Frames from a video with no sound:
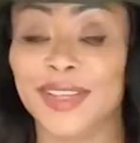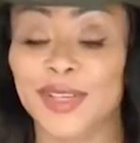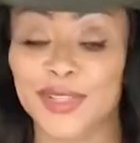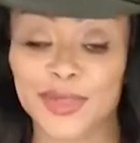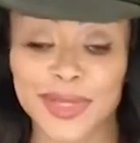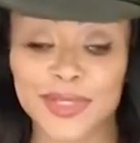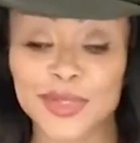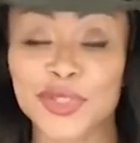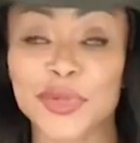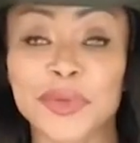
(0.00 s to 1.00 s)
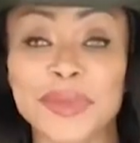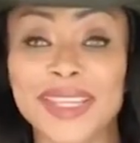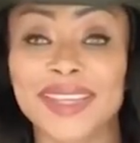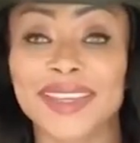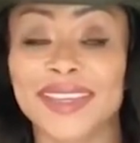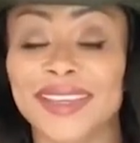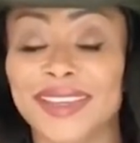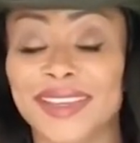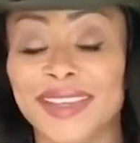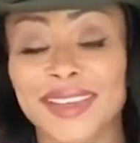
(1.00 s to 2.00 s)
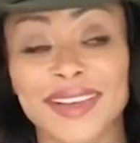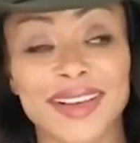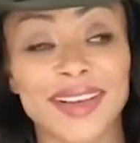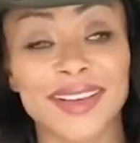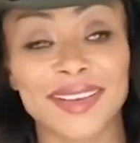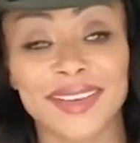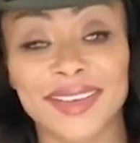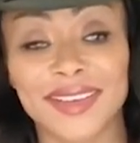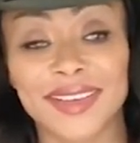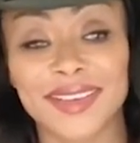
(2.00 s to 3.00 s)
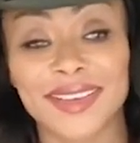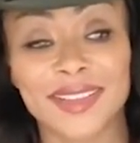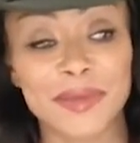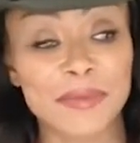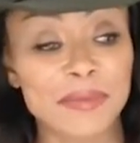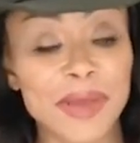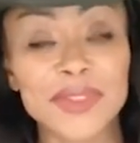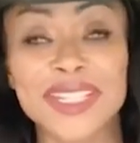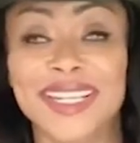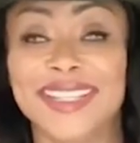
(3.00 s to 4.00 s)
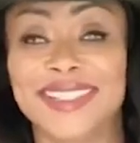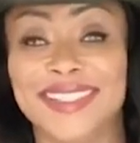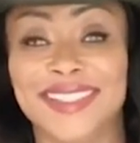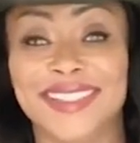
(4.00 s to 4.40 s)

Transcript: So I saw Joey B on the bounty list.